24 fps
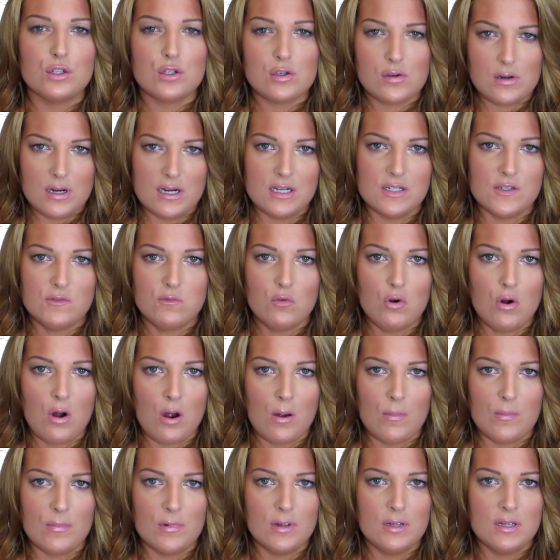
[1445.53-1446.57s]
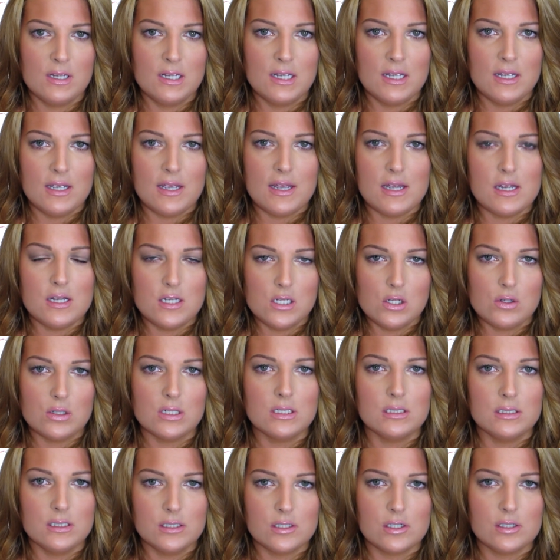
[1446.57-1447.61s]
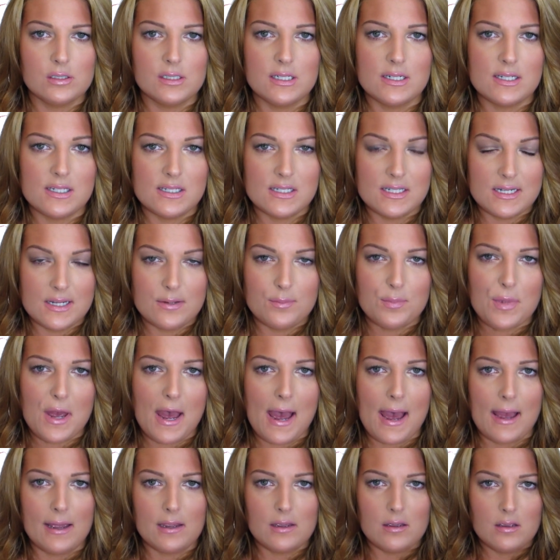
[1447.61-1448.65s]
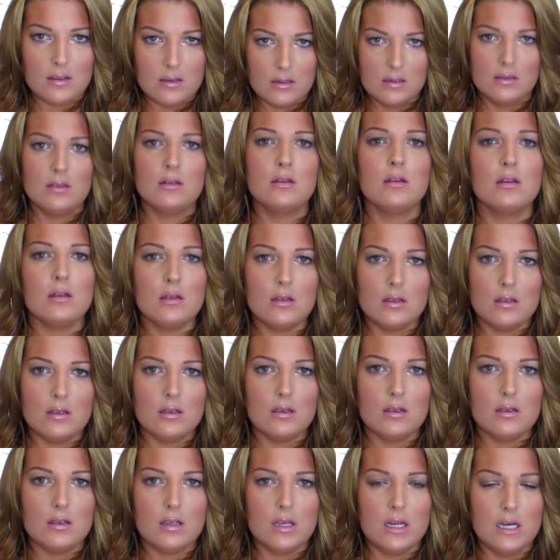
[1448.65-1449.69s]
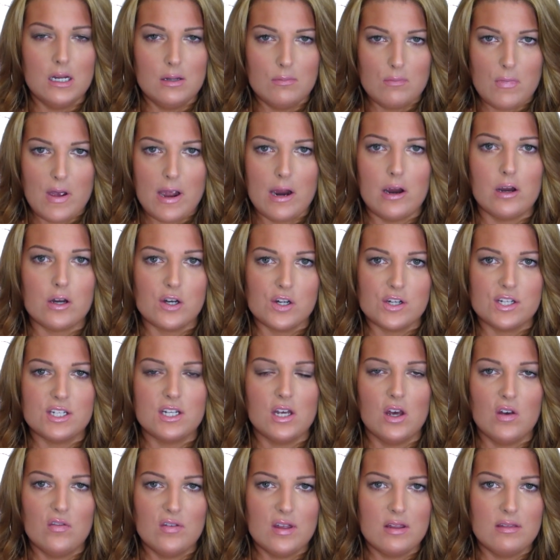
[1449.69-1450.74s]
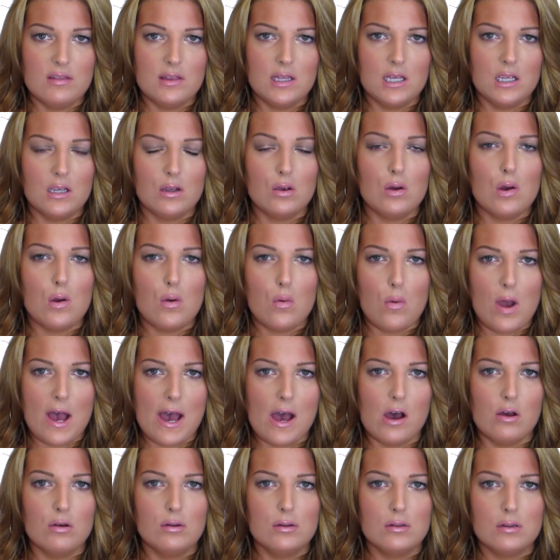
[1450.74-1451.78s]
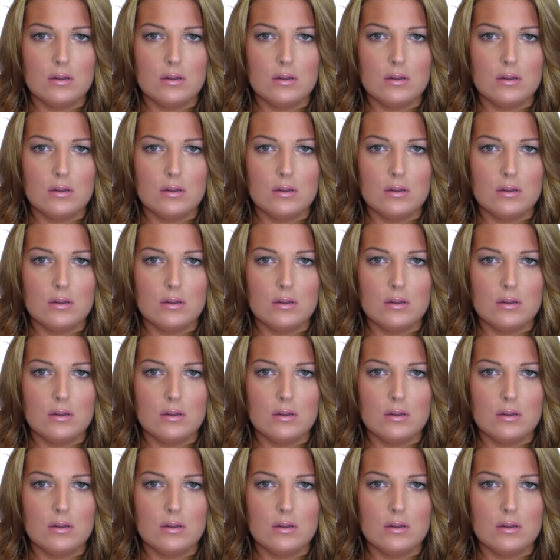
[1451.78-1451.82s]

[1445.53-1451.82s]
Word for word: transform, and you can literally sit back and admire yourself and think, wow,